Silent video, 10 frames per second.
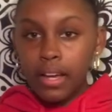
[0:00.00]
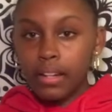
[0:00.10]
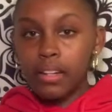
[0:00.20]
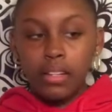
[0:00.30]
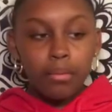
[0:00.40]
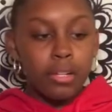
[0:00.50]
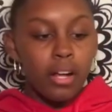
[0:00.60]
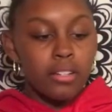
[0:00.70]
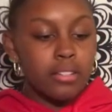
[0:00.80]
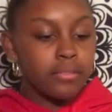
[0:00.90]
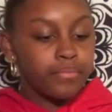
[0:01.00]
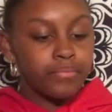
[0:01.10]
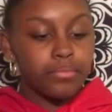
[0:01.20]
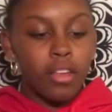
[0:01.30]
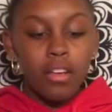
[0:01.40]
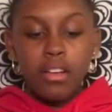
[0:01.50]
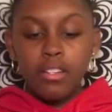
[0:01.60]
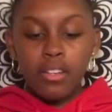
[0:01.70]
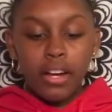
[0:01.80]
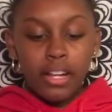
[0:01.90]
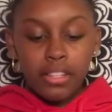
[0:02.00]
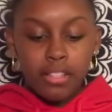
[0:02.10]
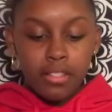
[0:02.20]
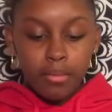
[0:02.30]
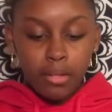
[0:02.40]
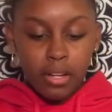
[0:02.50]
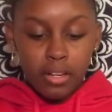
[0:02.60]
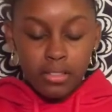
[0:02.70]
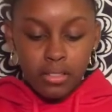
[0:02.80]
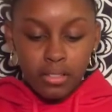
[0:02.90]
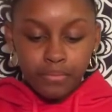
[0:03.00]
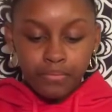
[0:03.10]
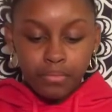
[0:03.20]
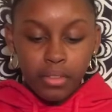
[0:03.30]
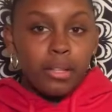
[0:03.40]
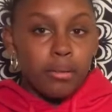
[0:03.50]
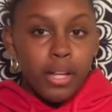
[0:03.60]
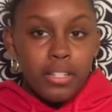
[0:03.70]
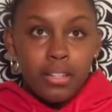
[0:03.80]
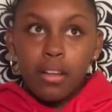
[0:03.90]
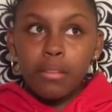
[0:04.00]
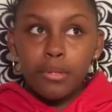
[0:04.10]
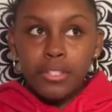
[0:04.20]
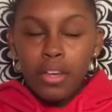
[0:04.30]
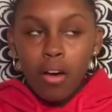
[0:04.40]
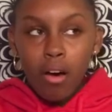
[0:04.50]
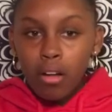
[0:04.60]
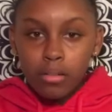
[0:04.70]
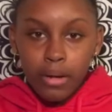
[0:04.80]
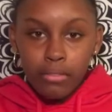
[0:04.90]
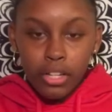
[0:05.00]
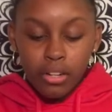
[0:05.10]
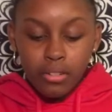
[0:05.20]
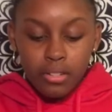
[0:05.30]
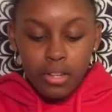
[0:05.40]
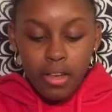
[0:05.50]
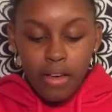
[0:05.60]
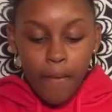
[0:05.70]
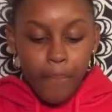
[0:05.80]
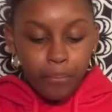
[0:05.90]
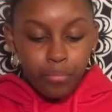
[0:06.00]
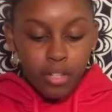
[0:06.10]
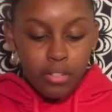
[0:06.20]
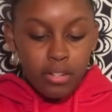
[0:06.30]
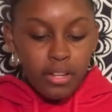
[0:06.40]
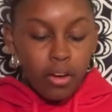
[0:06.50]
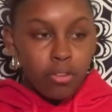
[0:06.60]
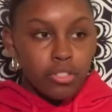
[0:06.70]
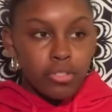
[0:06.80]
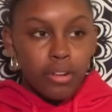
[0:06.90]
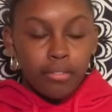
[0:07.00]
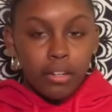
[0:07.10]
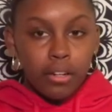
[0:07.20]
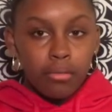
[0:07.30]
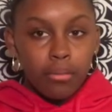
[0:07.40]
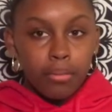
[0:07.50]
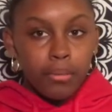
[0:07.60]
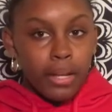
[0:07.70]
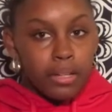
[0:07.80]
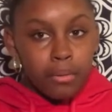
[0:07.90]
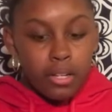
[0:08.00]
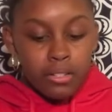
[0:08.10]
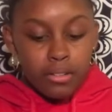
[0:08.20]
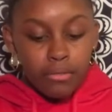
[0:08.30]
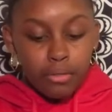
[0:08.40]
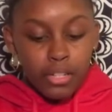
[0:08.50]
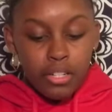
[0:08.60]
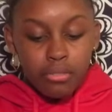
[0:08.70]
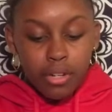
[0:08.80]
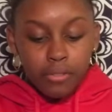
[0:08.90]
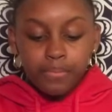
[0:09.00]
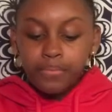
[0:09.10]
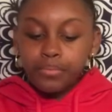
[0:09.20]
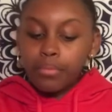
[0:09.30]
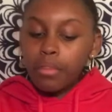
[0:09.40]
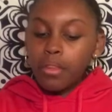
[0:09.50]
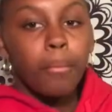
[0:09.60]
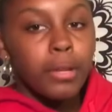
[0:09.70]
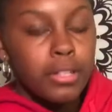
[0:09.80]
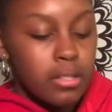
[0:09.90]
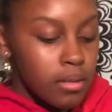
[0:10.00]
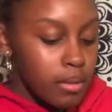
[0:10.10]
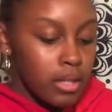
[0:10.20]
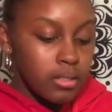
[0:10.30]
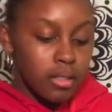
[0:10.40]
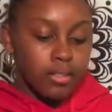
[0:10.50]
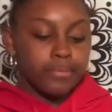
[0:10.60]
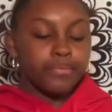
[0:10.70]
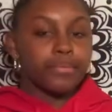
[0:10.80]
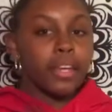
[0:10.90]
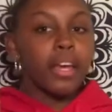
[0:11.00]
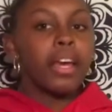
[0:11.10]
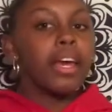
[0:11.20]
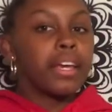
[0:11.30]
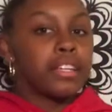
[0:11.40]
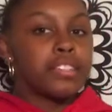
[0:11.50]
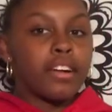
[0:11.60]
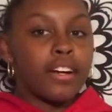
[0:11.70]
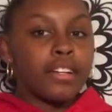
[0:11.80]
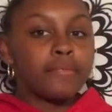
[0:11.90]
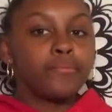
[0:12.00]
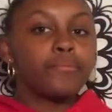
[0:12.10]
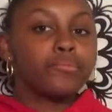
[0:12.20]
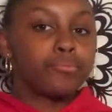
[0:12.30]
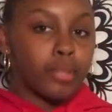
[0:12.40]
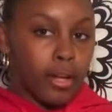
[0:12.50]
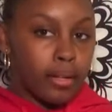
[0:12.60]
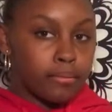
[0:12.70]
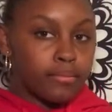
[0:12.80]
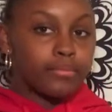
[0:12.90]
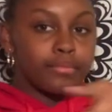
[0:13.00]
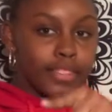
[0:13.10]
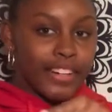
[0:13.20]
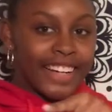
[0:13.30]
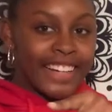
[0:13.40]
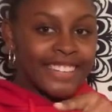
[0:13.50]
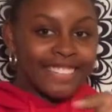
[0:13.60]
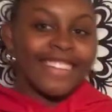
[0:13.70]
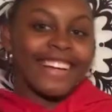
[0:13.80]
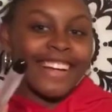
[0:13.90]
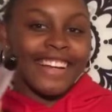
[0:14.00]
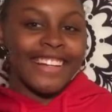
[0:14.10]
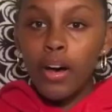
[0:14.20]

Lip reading: I need lip gloss. So I got this lip gloss. Lip gloss in almost all of my videos. So I was like, oh shoot, I forgot to put my lip gloss on for the intro. Put this lip gloss on and get started. Okay? Okay.